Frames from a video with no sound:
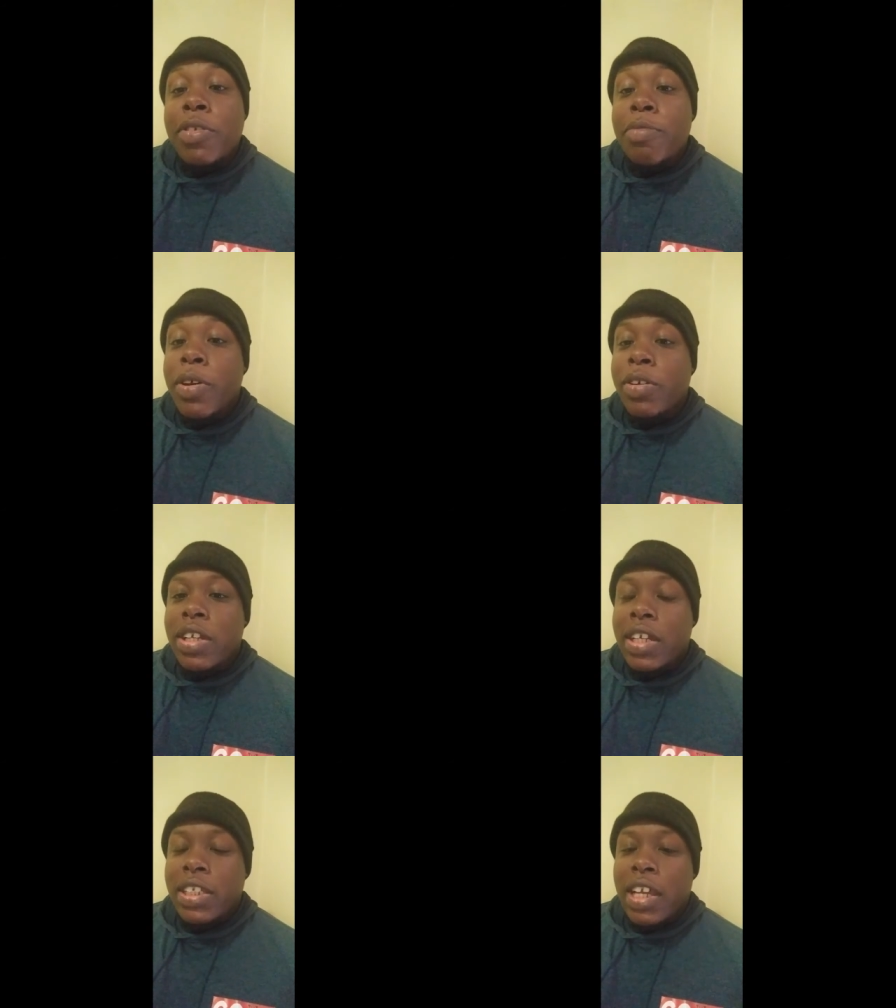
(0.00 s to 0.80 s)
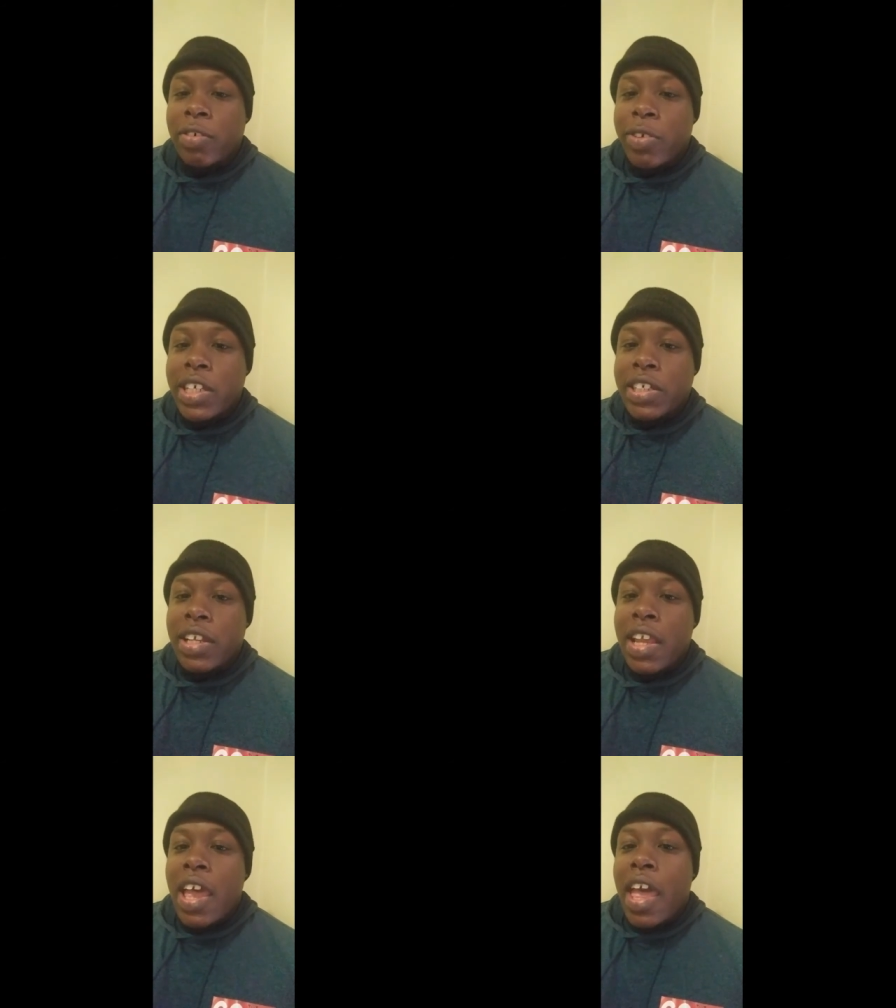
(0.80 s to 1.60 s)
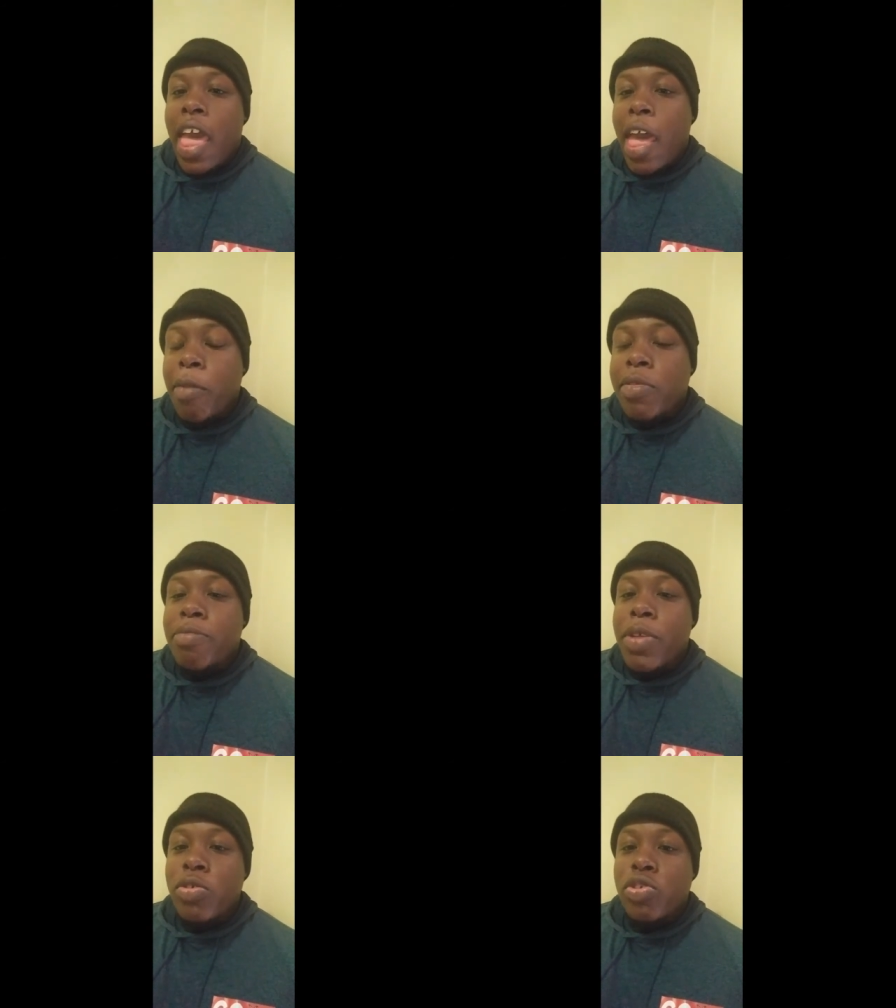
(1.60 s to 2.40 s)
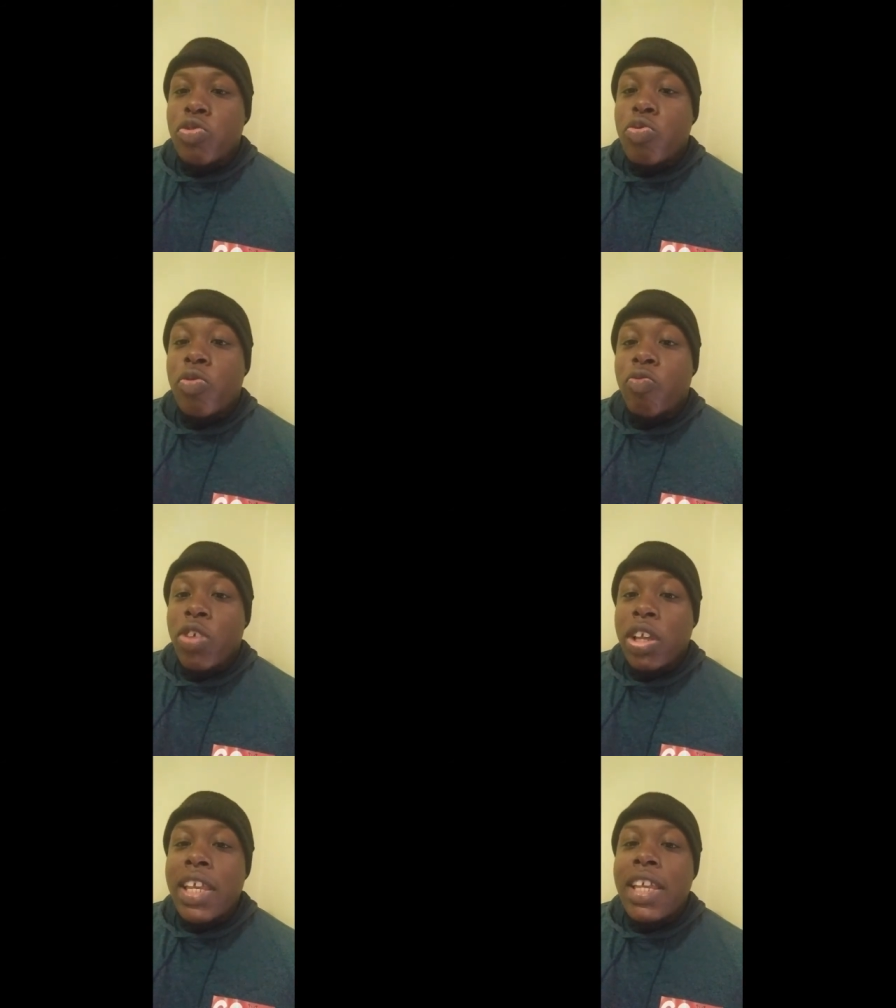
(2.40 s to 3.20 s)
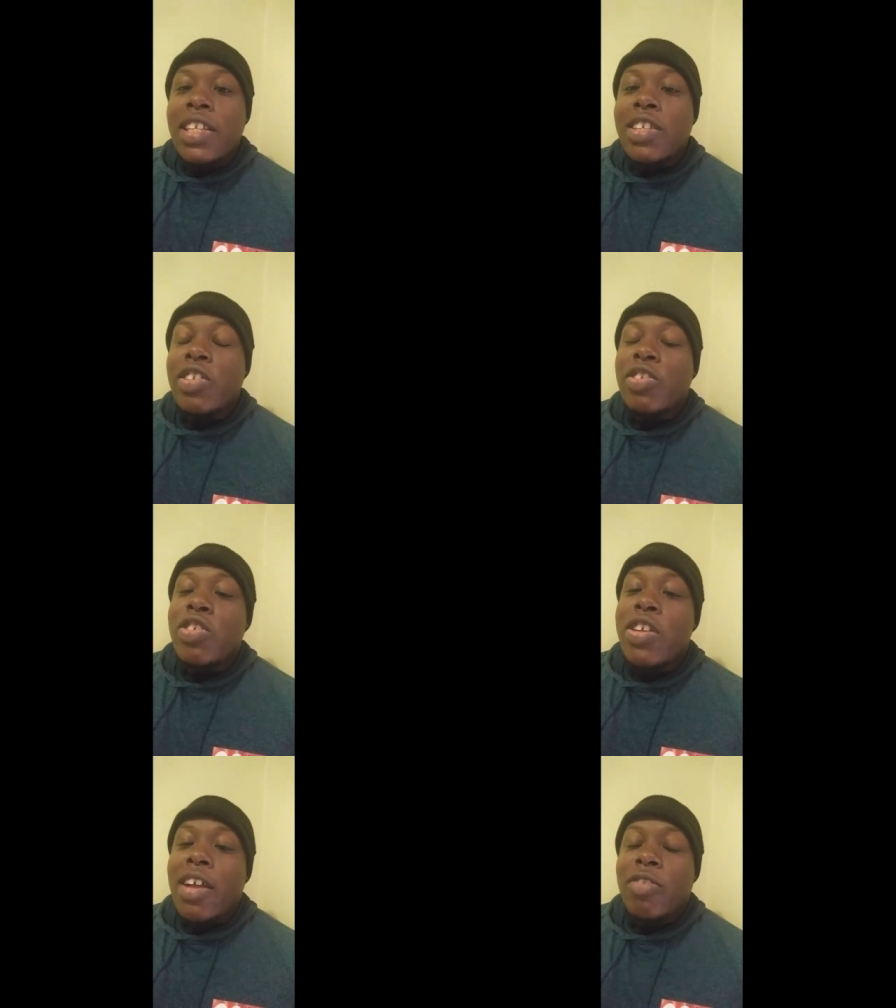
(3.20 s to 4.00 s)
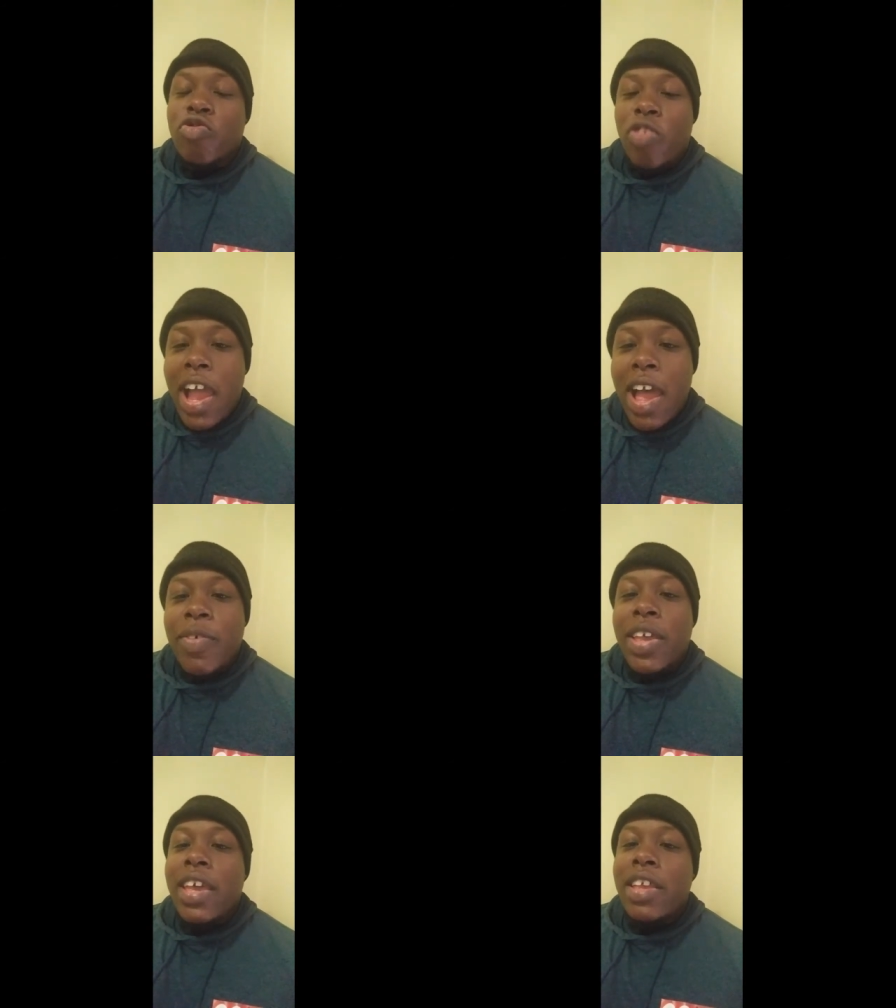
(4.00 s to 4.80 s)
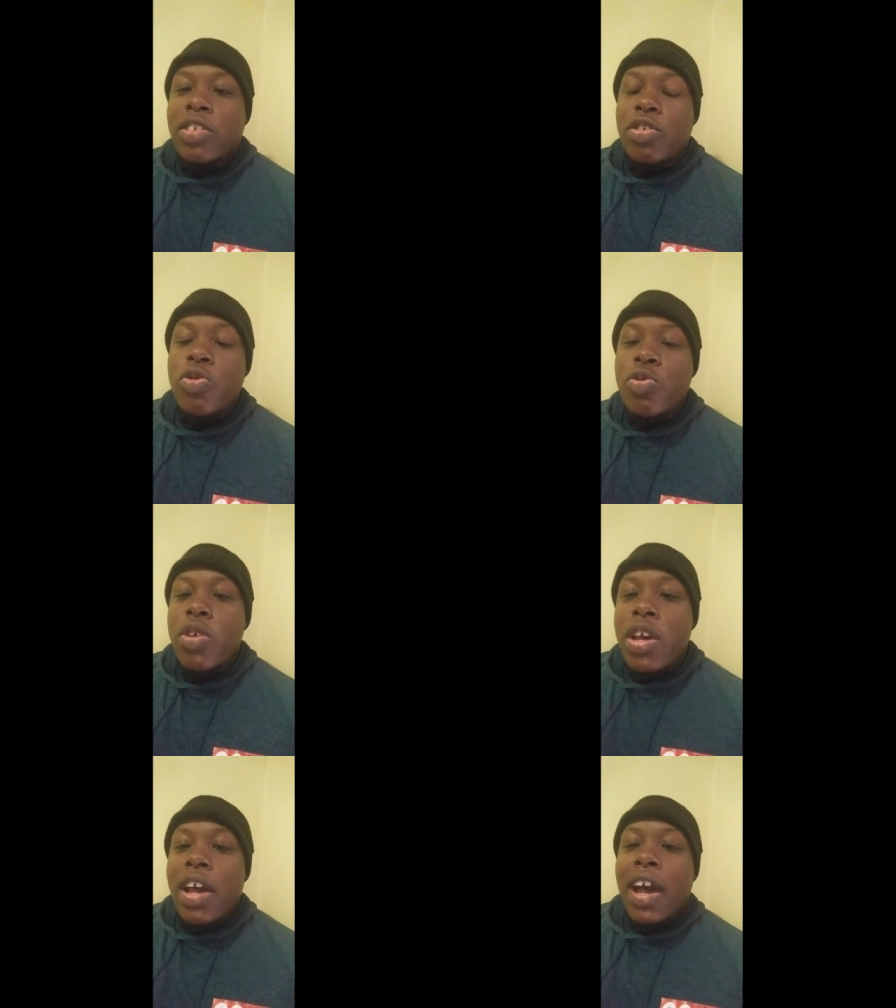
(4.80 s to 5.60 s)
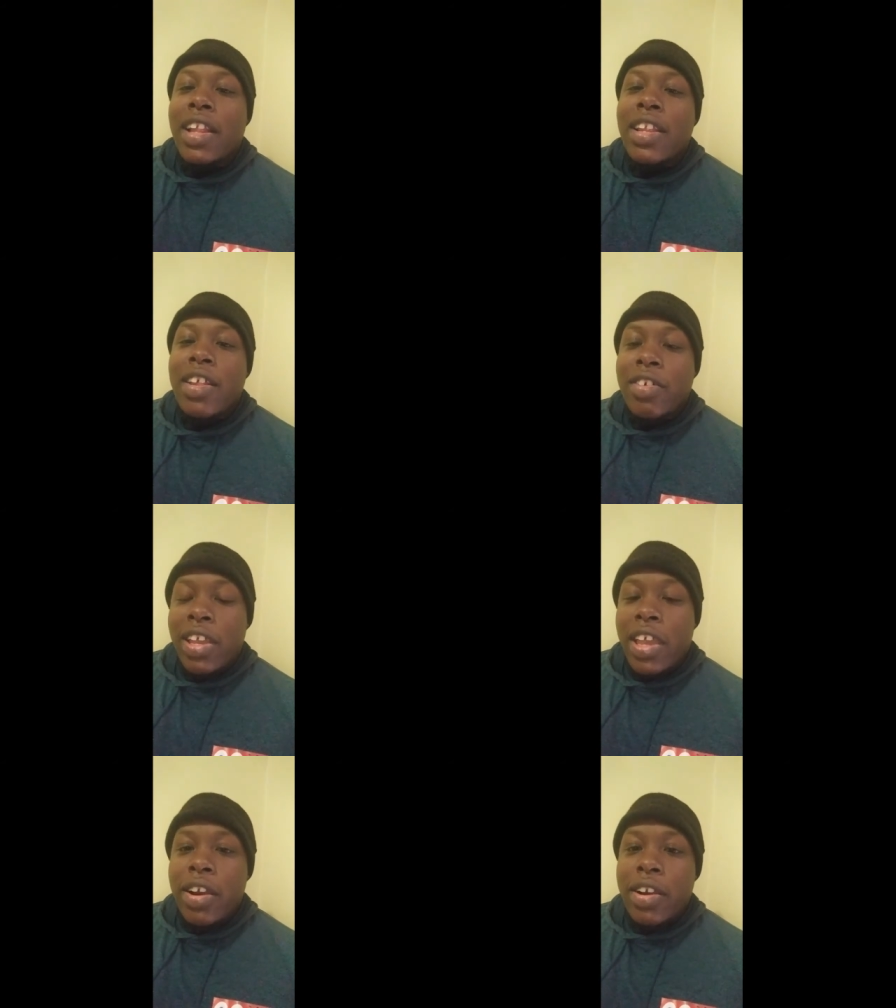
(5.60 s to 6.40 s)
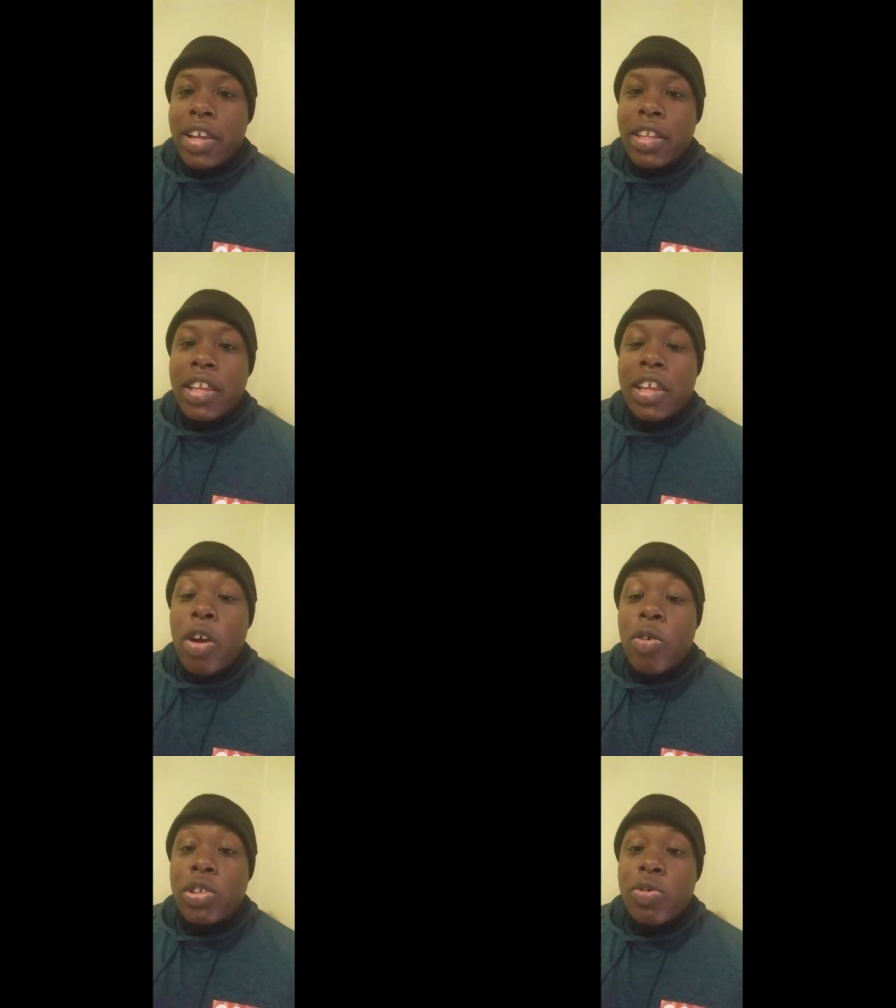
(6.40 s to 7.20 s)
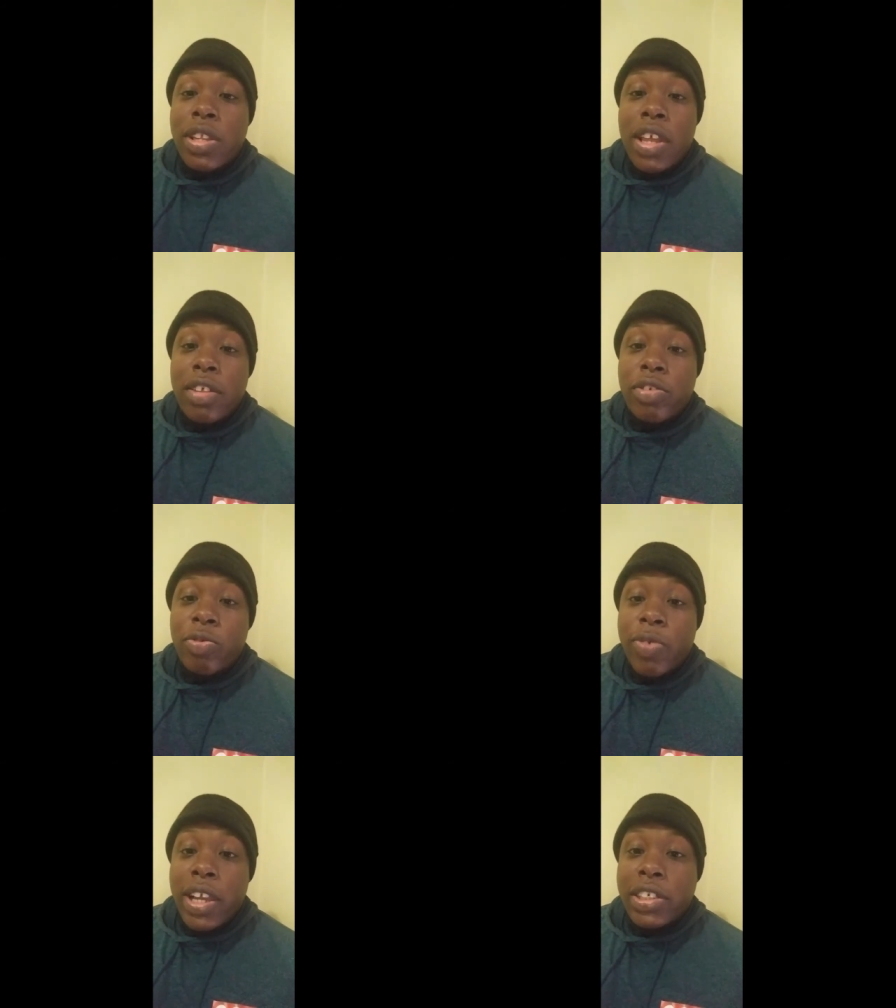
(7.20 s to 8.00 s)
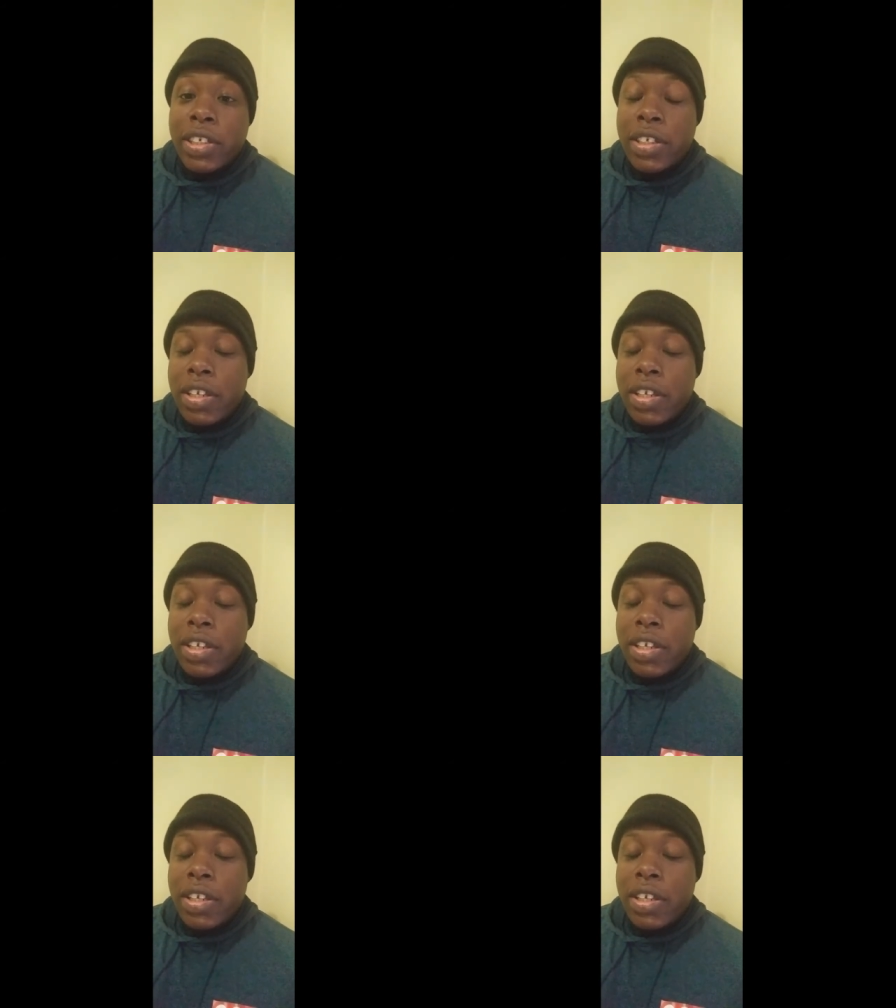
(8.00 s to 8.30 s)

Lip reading: build the acceleration, helps build you really drive and get into another gear and to go into another direction.